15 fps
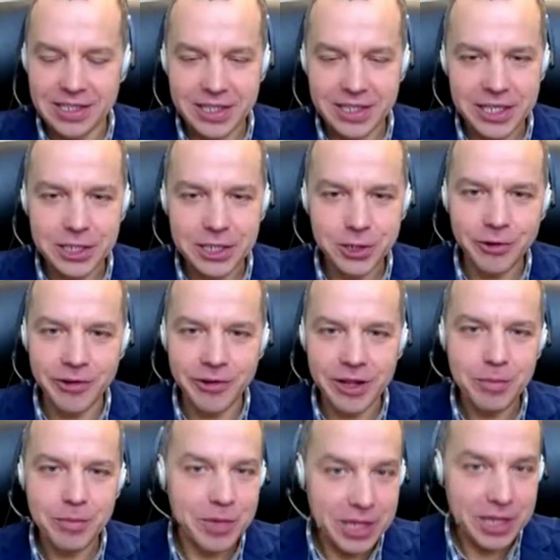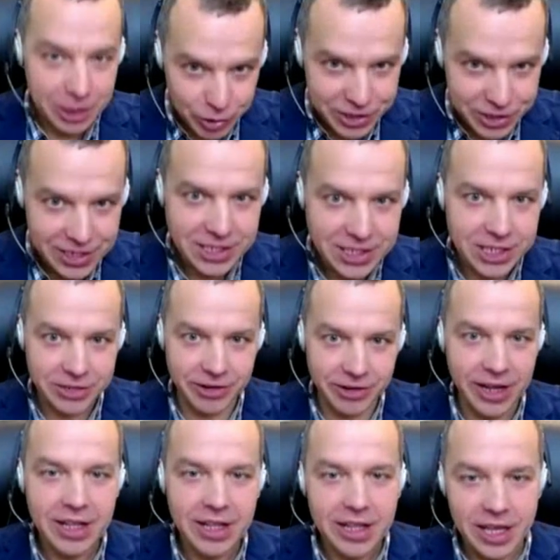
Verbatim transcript: as a historian, but it was necessary,